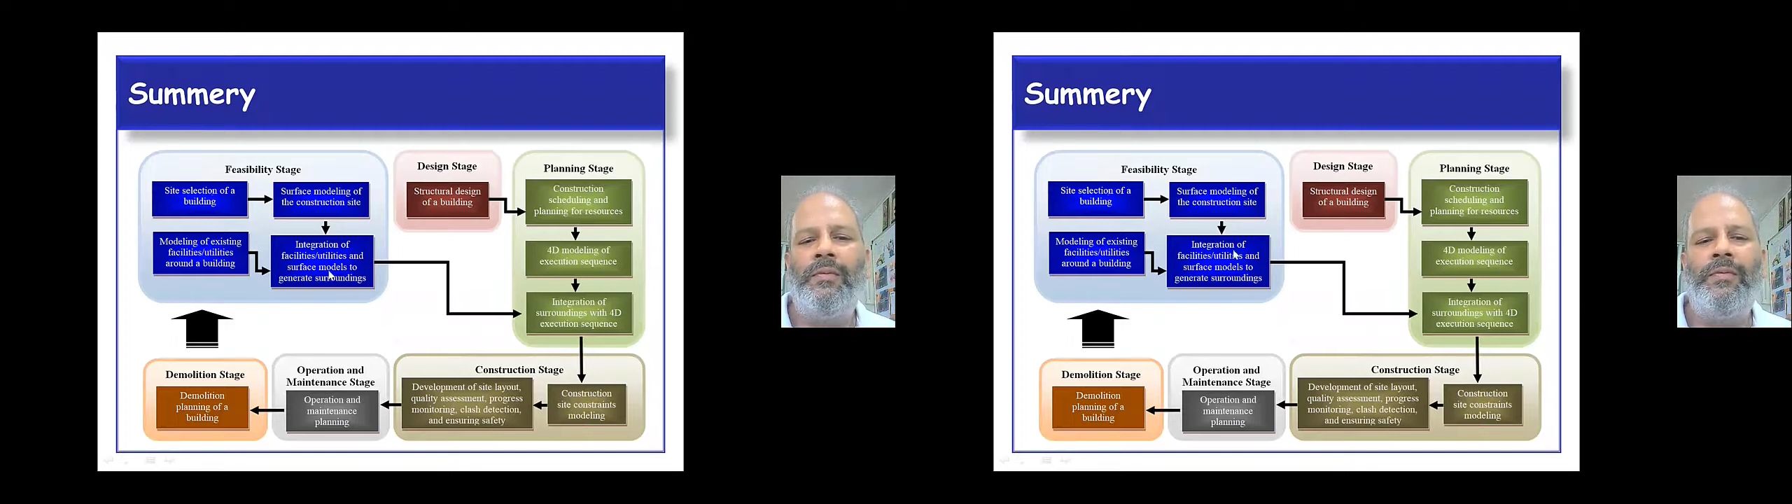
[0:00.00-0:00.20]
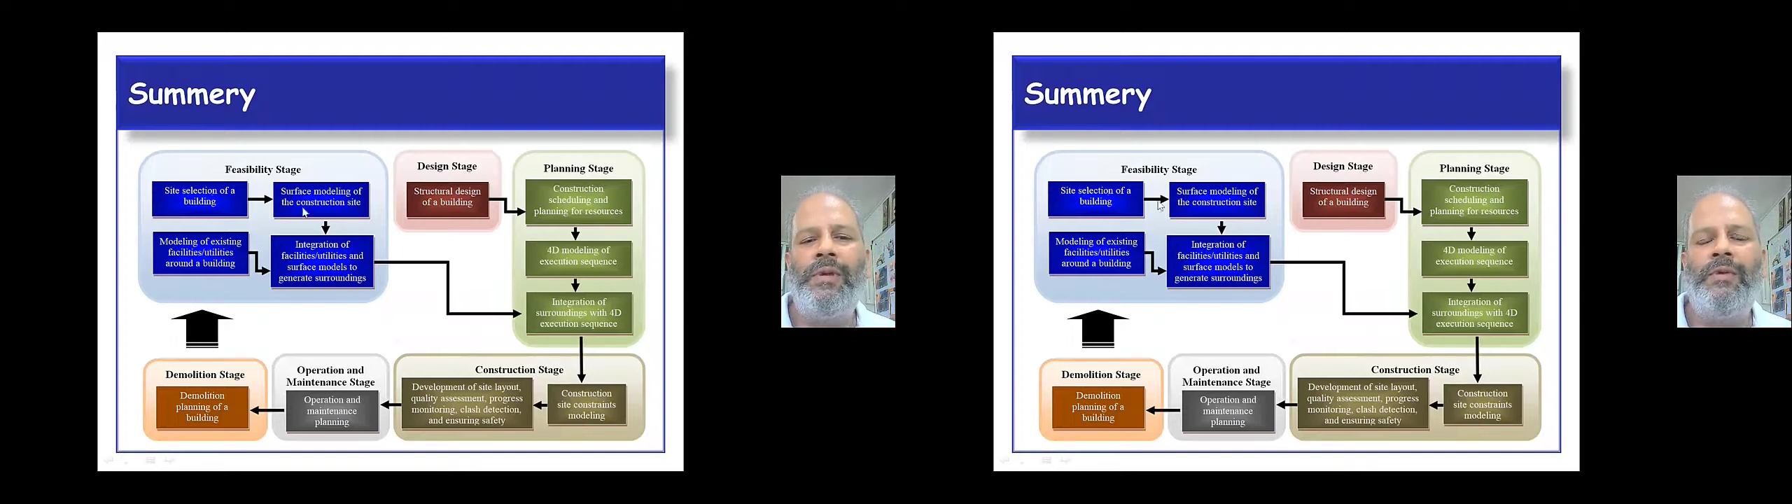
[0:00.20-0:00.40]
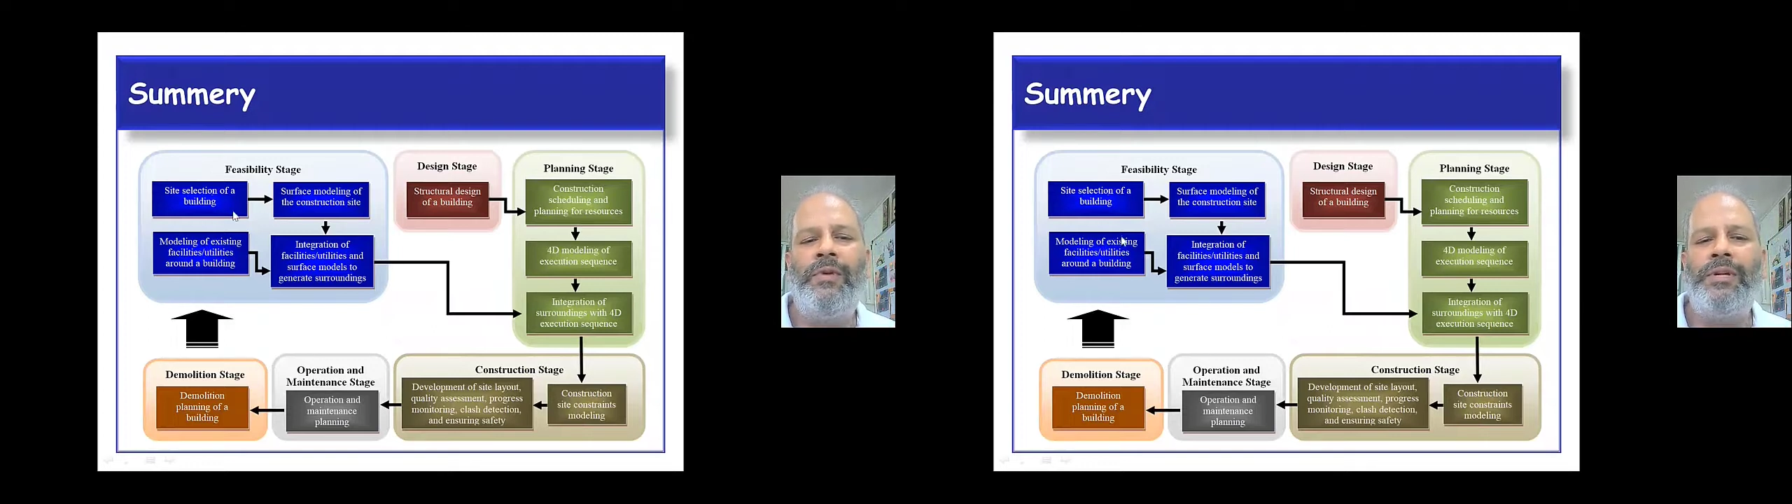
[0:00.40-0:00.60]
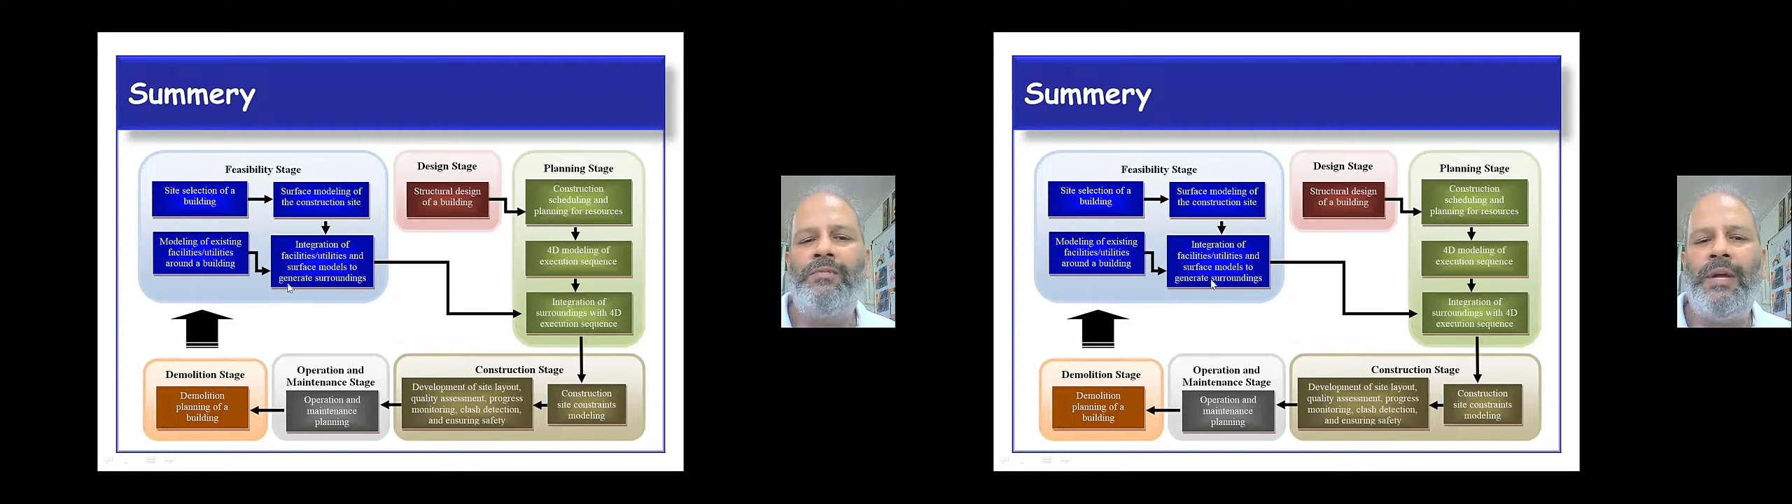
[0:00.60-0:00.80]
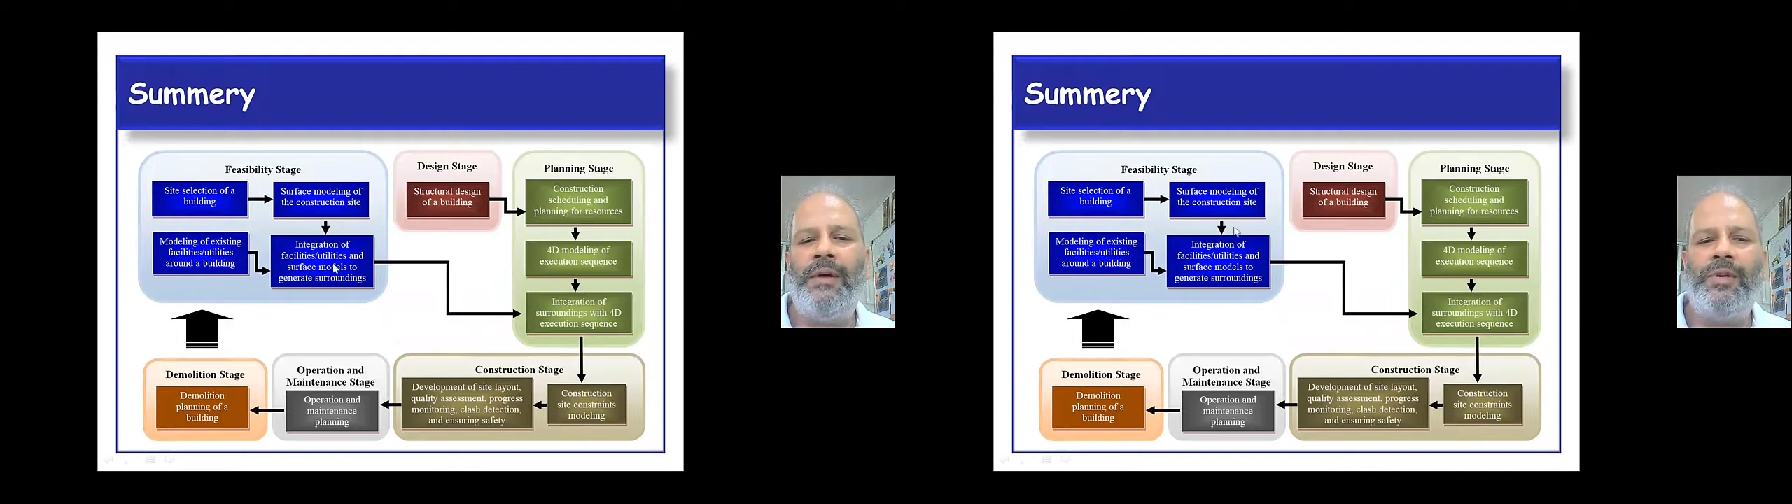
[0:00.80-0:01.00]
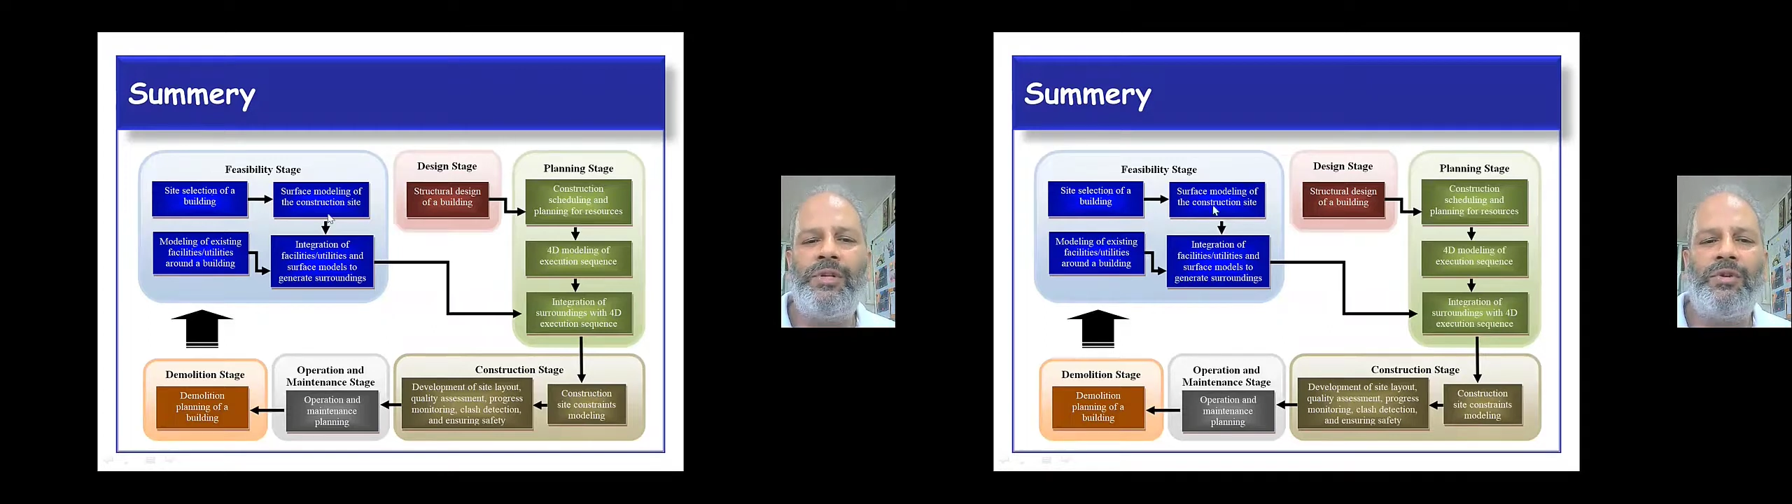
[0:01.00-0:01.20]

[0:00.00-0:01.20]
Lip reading: once we have